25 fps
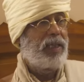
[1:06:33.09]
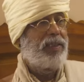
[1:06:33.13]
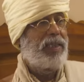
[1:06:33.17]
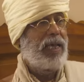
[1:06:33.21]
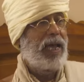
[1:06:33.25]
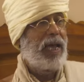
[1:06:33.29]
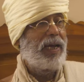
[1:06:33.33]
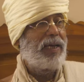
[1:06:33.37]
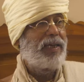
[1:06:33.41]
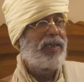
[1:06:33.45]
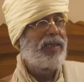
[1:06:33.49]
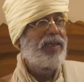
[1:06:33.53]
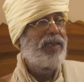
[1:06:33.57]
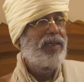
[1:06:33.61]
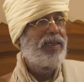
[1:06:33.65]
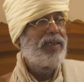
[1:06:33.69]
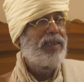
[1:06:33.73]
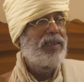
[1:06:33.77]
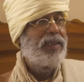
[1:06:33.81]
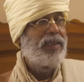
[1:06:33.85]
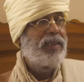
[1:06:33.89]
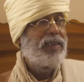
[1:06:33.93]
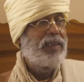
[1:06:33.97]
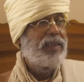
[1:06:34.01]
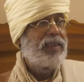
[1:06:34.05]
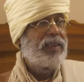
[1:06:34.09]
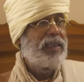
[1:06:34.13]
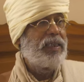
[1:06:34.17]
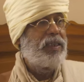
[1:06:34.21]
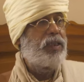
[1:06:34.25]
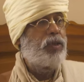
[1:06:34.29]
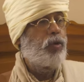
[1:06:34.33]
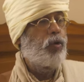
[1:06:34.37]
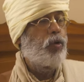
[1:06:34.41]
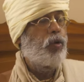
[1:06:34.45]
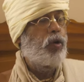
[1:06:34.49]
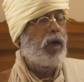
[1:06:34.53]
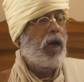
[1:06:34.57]
that, he
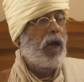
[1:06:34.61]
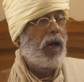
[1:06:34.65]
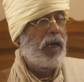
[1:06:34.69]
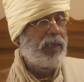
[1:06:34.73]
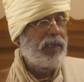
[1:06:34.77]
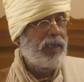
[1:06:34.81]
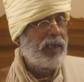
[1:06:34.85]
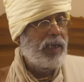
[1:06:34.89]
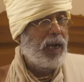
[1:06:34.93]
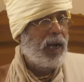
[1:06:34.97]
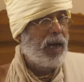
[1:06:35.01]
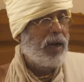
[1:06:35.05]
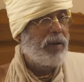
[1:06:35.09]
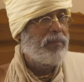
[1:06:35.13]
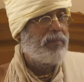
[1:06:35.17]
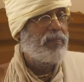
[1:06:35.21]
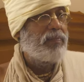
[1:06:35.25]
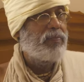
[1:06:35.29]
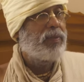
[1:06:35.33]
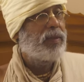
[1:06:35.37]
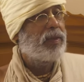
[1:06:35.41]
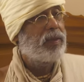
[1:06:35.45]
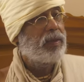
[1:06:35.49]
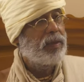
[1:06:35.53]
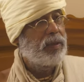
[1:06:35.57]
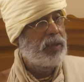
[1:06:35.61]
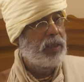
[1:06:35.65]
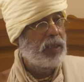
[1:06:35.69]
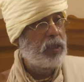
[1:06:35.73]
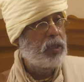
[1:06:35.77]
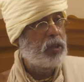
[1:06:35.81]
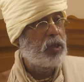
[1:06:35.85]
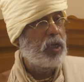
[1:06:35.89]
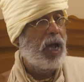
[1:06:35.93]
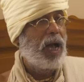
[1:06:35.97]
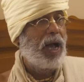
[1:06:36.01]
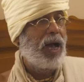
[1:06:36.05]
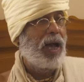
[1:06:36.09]
took Harinam,
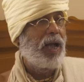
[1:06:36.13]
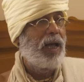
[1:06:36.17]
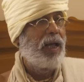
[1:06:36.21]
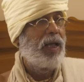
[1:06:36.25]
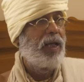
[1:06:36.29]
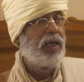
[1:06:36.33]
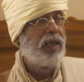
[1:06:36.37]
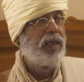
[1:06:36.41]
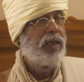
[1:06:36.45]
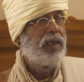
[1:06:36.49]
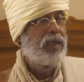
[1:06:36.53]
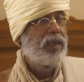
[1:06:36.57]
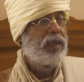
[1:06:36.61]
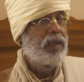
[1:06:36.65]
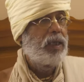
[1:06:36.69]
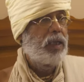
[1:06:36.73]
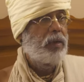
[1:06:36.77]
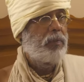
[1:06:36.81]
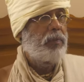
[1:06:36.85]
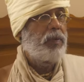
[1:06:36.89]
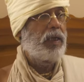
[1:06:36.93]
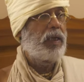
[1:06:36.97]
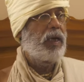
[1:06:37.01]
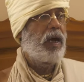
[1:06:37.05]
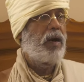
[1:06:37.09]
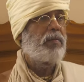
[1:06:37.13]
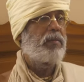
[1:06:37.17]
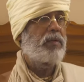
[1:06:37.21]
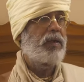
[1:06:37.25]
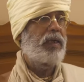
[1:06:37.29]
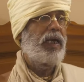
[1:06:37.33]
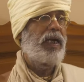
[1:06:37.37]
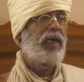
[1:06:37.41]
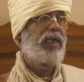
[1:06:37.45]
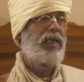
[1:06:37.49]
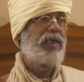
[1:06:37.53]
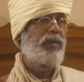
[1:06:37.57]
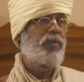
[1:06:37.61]
Diksha, he became
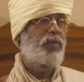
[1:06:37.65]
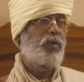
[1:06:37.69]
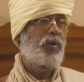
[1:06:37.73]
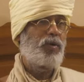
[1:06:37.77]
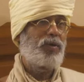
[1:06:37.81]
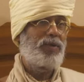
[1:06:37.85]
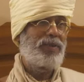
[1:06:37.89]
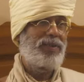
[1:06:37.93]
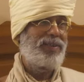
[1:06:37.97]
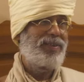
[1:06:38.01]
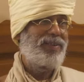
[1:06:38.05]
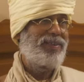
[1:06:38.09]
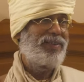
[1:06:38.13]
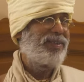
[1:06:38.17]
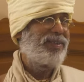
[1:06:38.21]
great devotee.